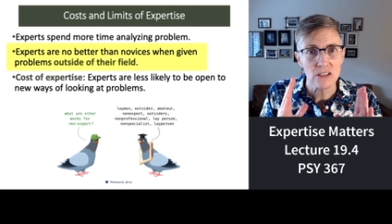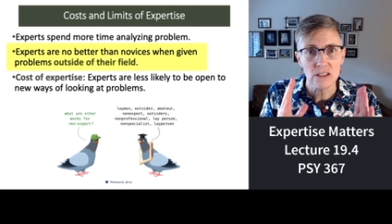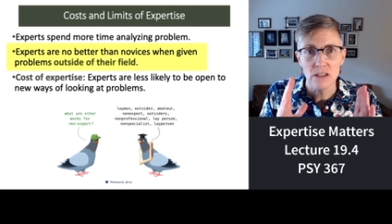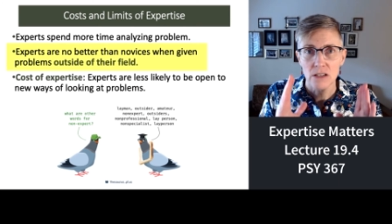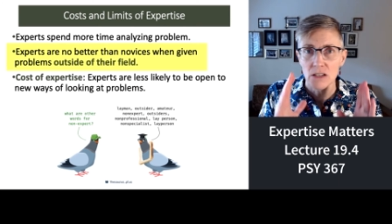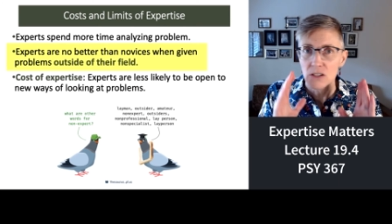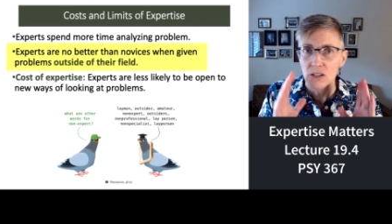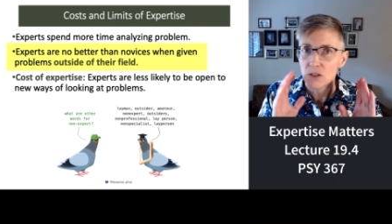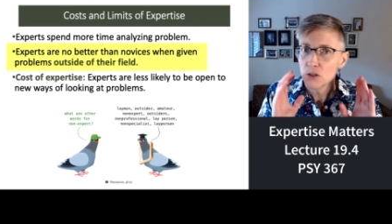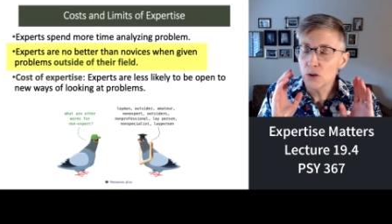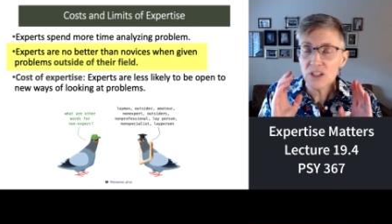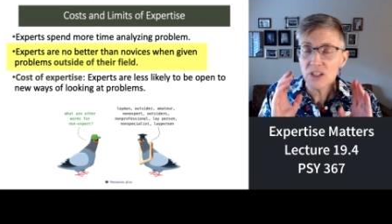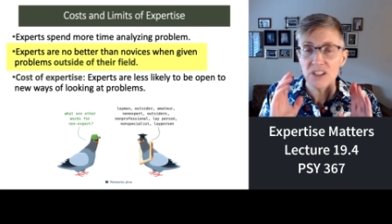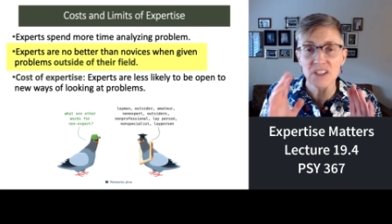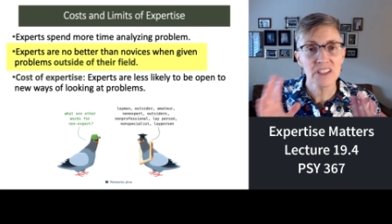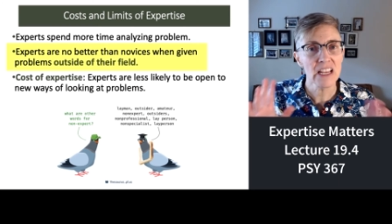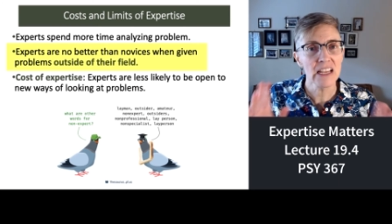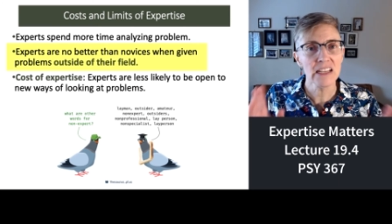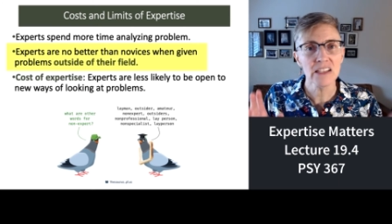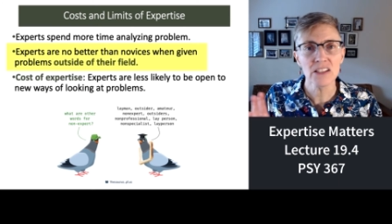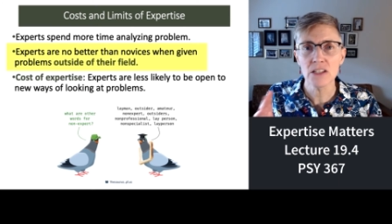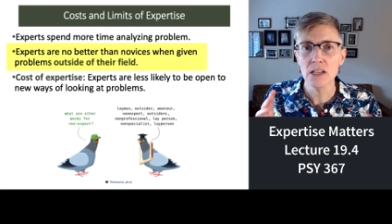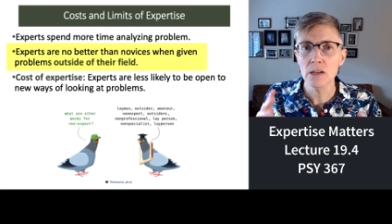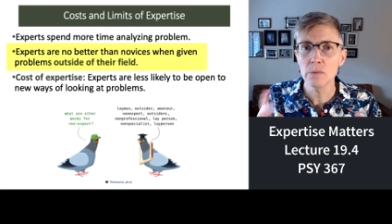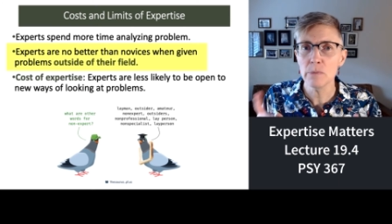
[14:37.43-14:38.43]
You can say
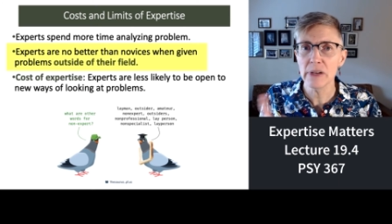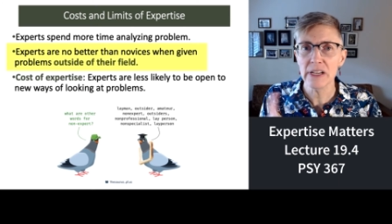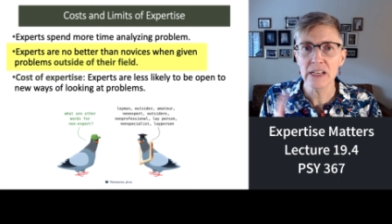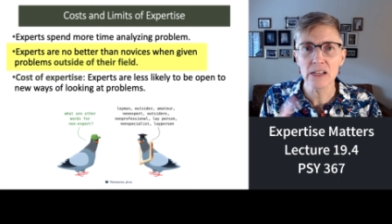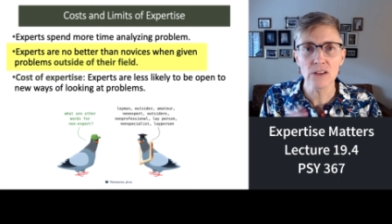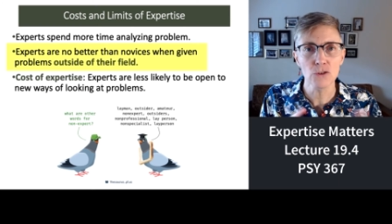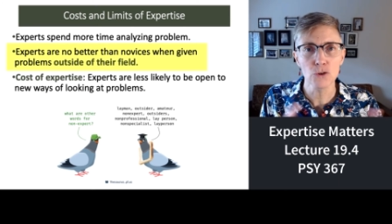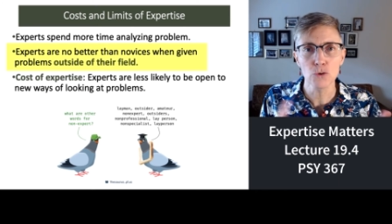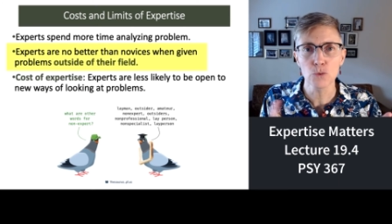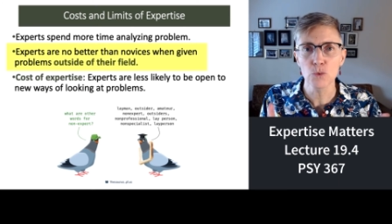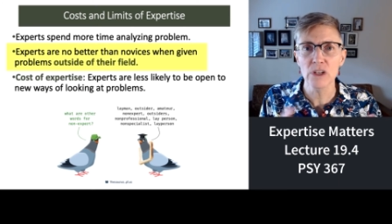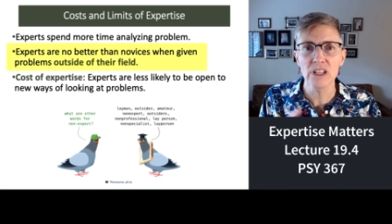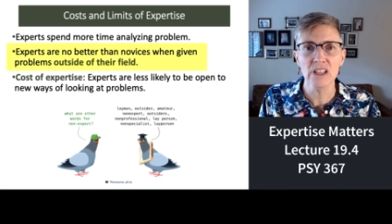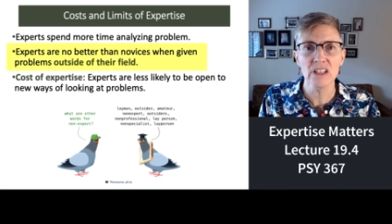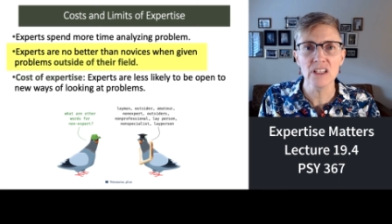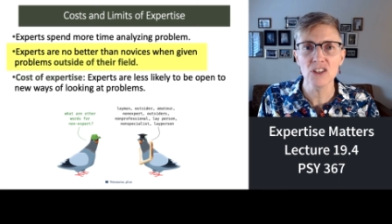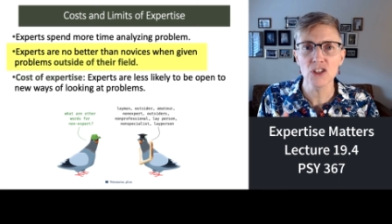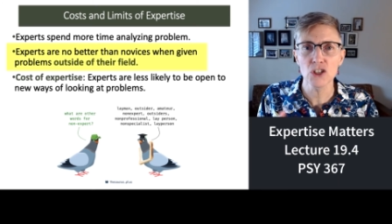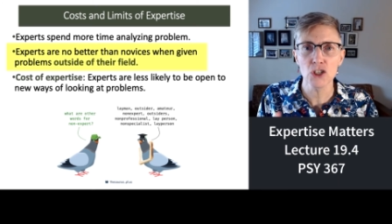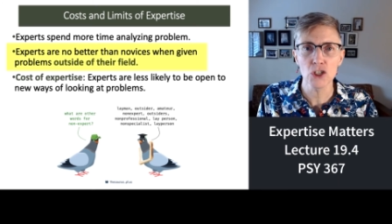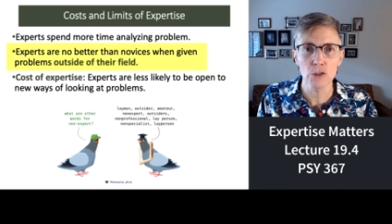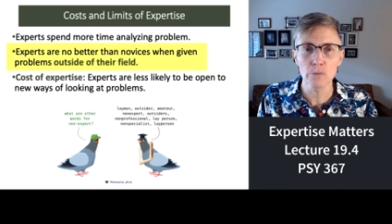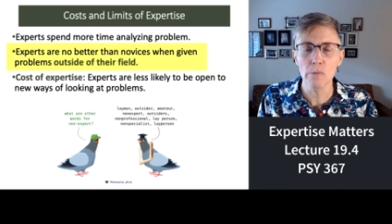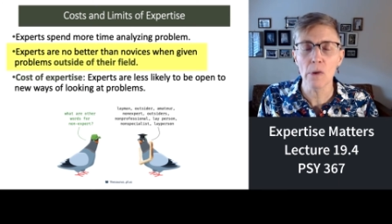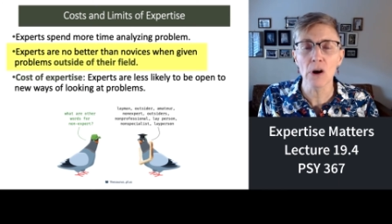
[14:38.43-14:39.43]
somebody is really
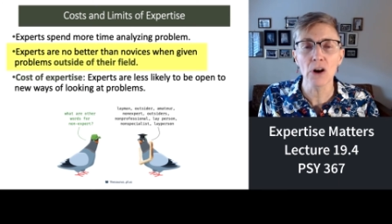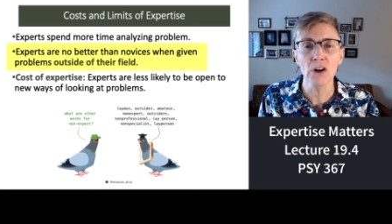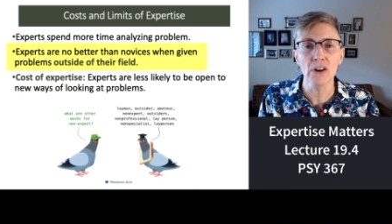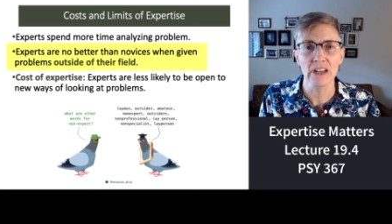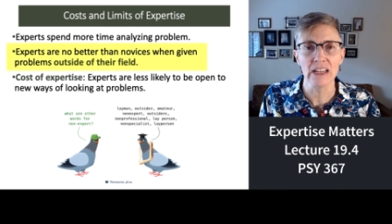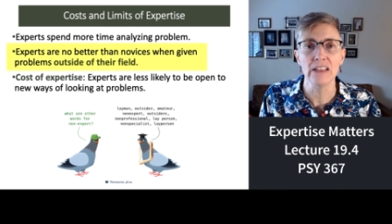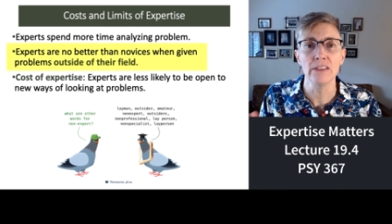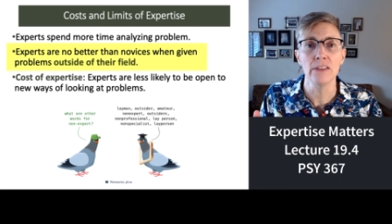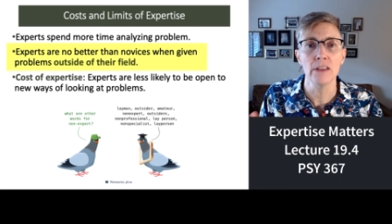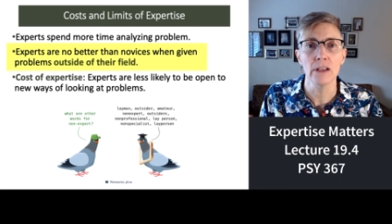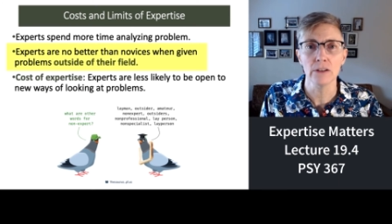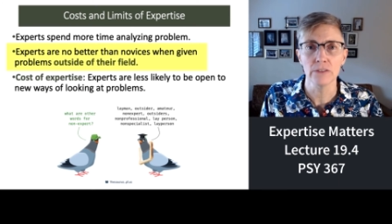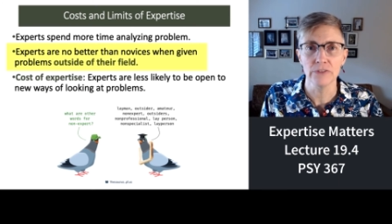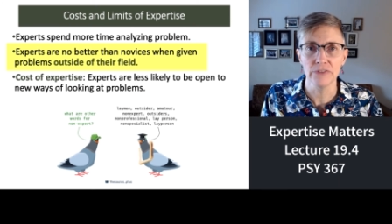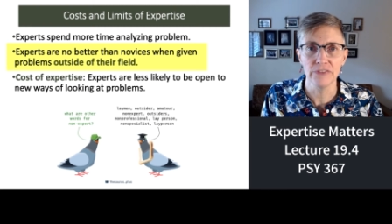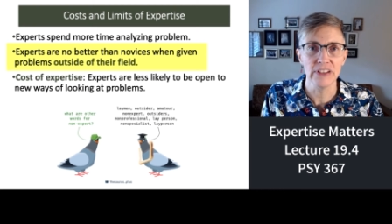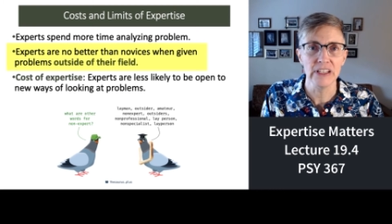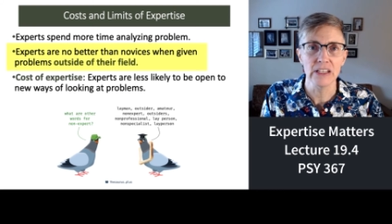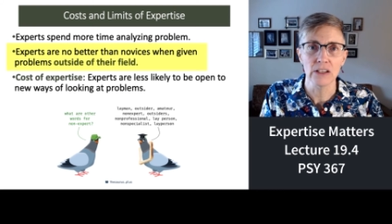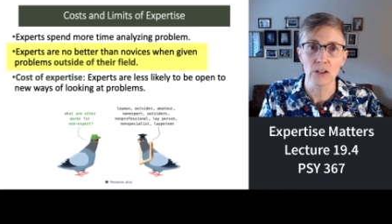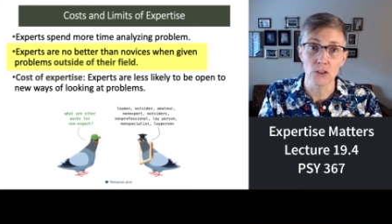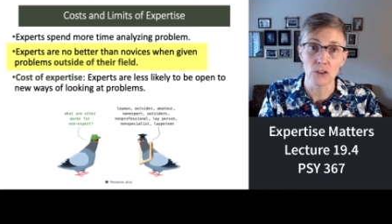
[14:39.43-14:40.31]
smart in their field.